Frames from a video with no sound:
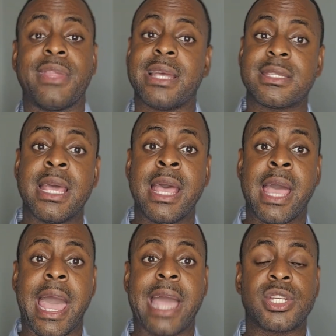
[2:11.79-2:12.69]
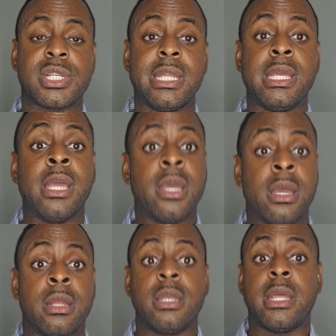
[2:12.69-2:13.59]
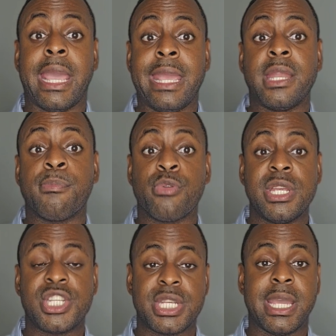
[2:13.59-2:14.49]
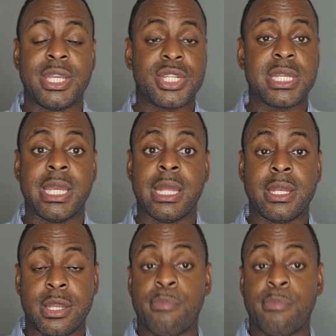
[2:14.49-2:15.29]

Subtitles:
That's actually a depreciation,